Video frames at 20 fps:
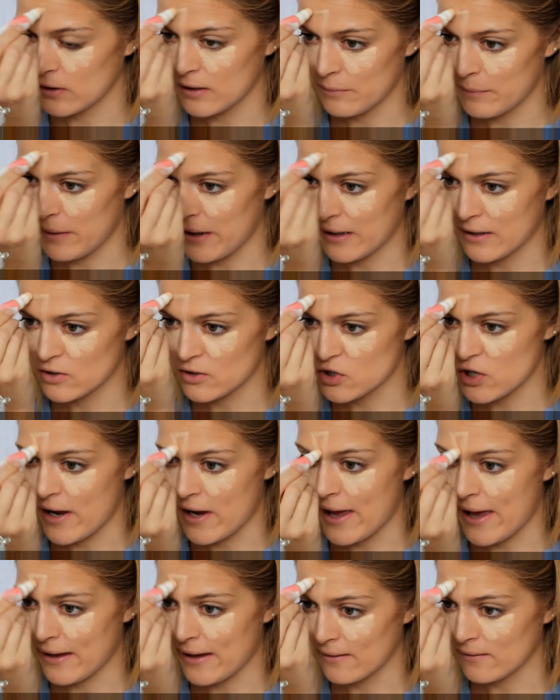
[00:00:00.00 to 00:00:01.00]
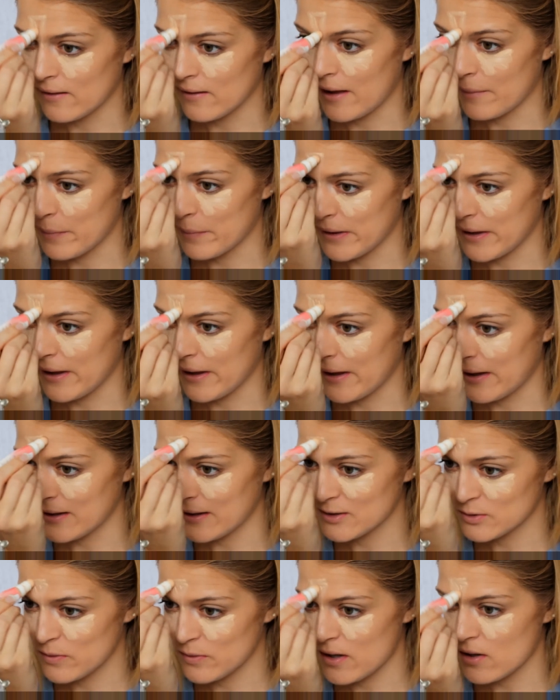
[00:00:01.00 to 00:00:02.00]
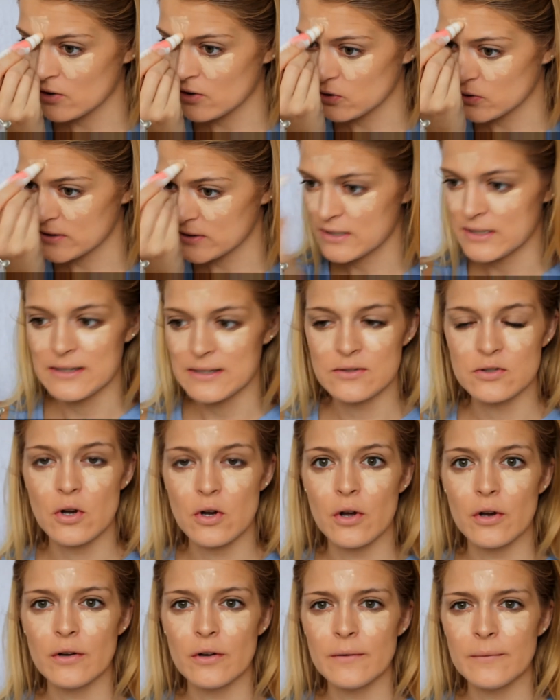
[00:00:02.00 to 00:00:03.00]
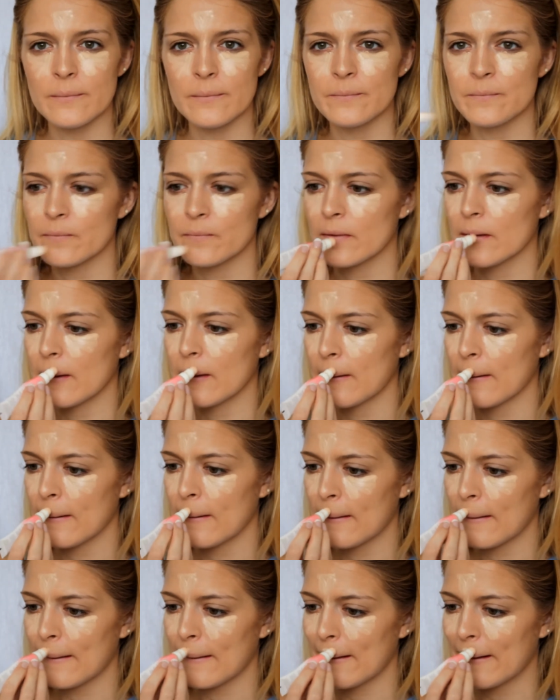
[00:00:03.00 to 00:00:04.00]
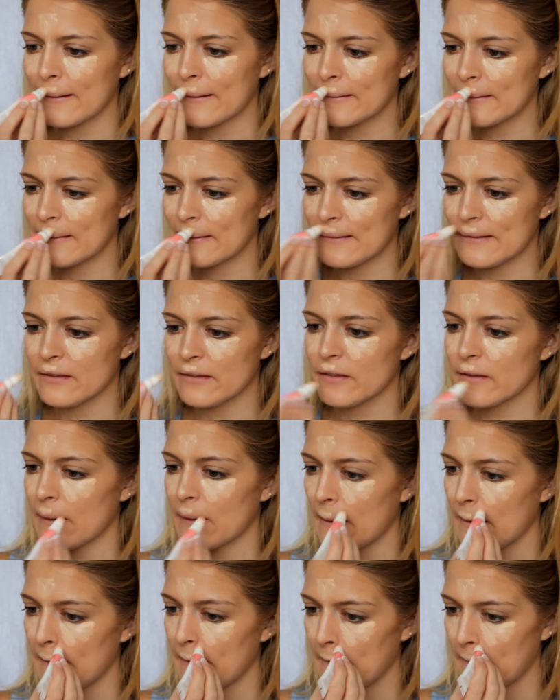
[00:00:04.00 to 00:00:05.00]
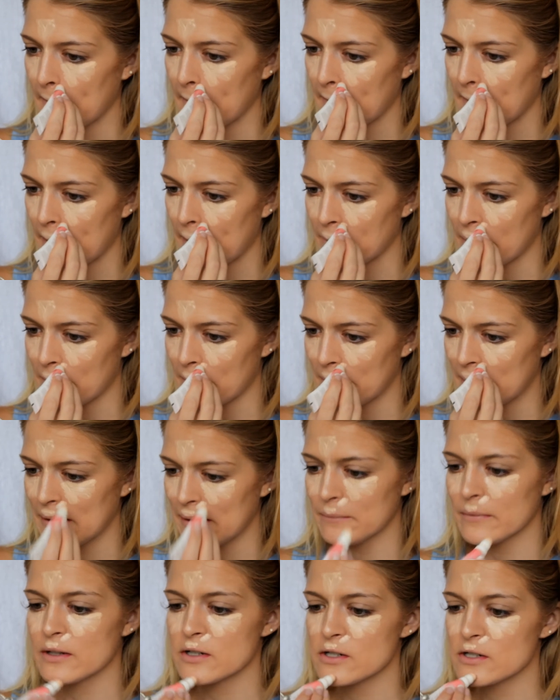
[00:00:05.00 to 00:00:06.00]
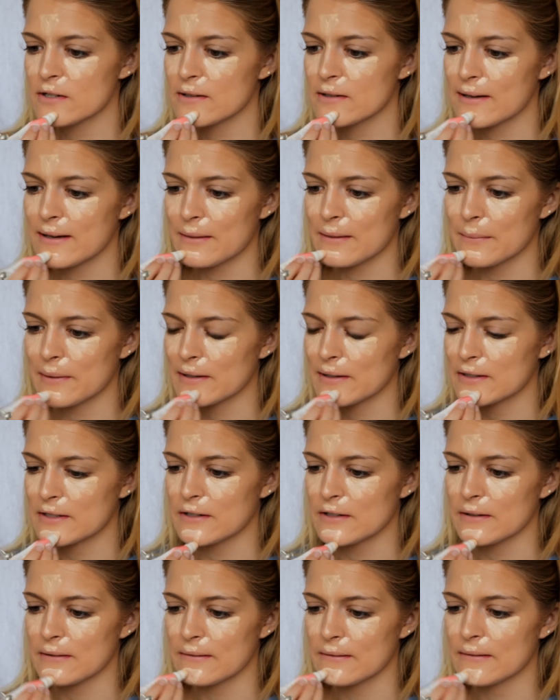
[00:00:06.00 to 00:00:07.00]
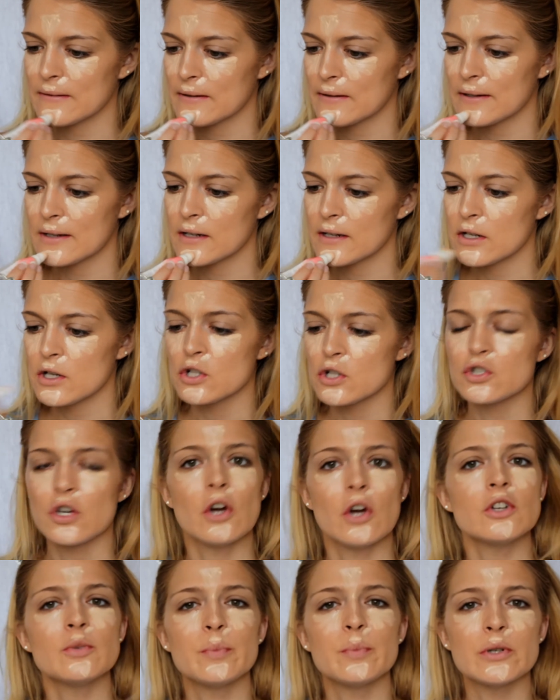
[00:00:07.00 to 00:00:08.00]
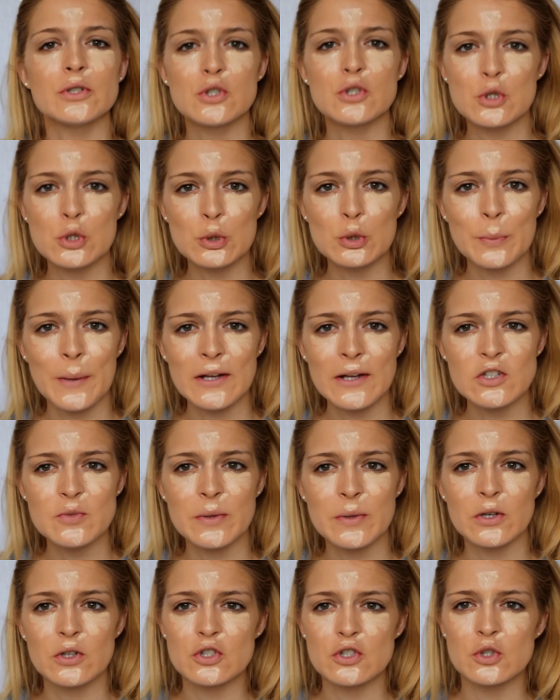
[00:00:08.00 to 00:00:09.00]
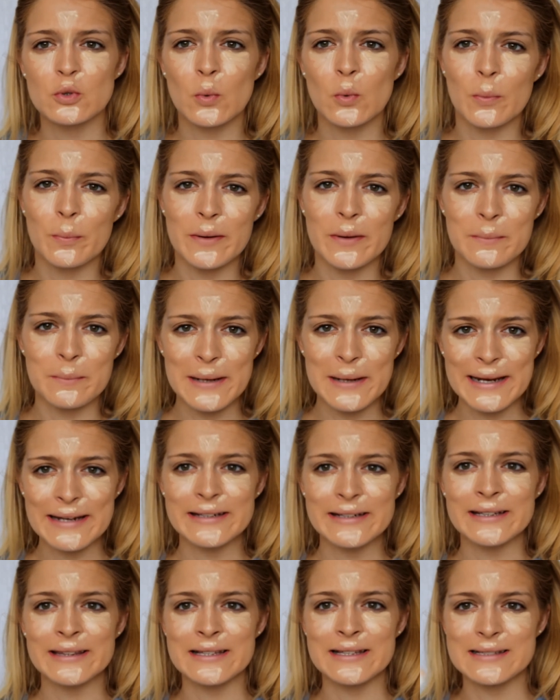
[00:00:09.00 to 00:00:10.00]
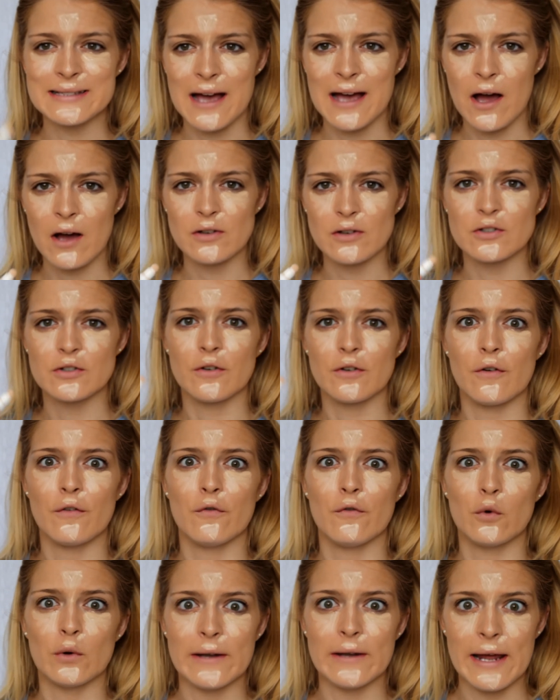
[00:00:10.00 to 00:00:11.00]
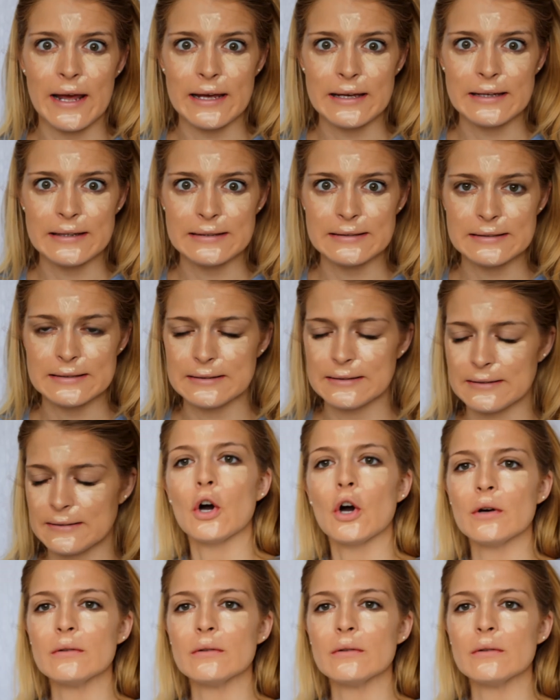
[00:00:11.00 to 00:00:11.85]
Make a triangle up here as well on your T-zone. Underneath here, okay, my blemish and my chin. Don't put too much because you will be blending this out for days.